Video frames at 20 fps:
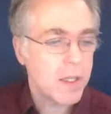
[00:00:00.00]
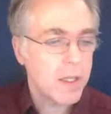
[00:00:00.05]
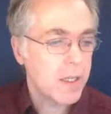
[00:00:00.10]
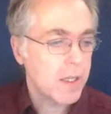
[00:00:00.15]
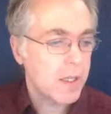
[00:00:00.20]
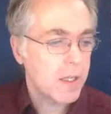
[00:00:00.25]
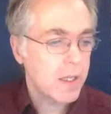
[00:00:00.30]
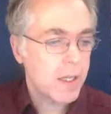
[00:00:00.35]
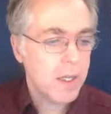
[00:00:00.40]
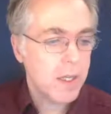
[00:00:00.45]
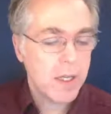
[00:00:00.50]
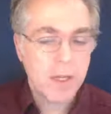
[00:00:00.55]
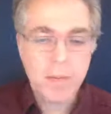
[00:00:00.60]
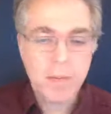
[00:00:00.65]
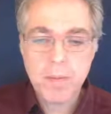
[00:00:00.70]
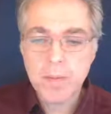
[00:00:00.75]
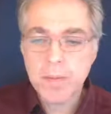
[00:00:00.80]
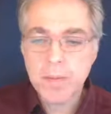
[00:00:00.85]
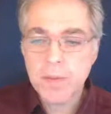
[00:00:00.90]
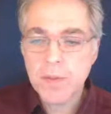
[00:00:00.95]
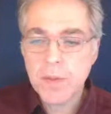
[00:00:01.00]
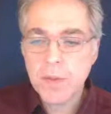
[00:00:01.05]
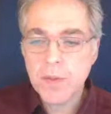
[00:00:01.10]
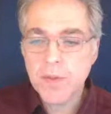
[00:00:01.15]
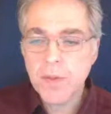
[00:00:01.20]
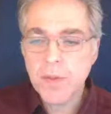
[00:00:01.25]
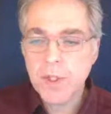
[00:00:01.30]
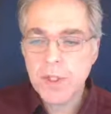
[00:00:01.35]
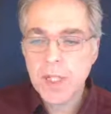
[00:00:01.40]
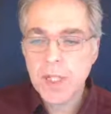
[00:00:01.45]
So
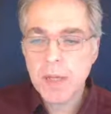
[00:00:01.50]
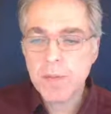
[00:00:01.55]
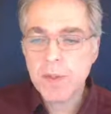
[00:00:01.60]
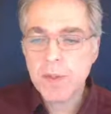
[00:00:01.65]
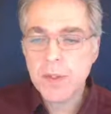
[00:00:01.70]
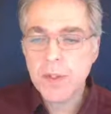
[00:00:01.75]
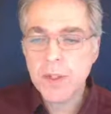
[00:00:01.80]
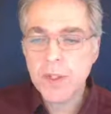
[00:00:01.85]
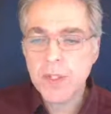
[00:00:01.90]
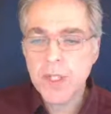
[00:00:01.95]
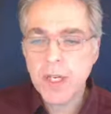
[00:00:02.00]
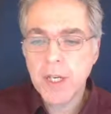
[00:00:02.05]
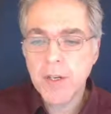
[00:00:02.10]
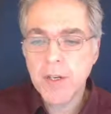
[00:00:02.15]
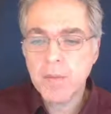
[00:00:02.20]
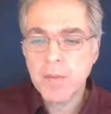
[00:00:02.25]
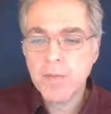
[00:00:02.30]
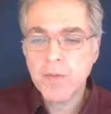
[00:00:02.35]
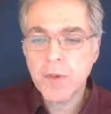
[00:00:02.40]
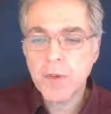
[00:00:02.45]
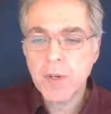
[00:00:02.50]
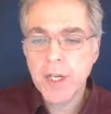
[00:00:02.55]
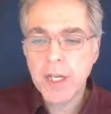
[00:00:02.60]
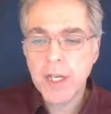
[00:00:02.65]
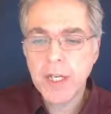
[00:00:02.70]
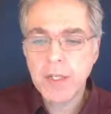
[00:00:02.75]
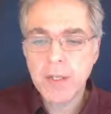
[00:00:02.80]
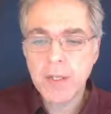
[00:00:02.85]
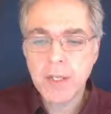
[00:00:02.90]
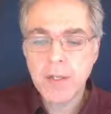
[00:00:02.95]
for example, the deuterium
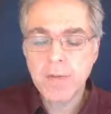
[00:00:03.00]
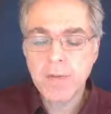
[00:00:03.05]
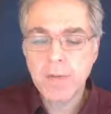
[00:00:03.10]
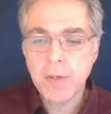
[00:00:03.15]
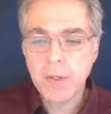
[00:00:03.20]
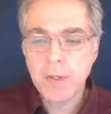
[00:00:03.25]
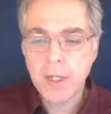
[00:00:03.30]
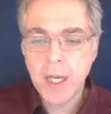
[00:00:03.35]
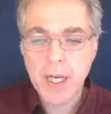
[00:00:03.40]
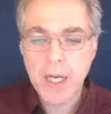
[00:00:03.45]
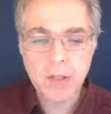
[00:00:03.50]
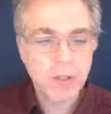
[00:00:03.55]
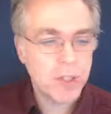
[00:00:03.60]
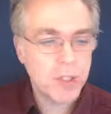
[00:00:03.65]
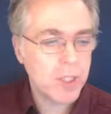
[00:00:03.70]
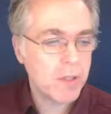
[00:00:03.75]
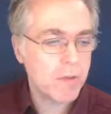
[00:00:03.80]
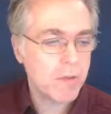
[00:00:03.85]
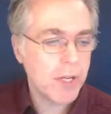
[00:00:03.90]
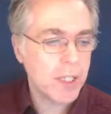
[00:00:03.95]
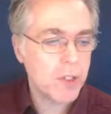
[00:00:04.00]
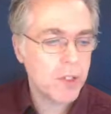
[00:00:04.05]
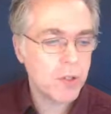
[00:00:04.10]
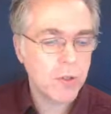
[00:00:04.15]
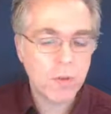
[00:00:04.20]
for hydrogen ratio,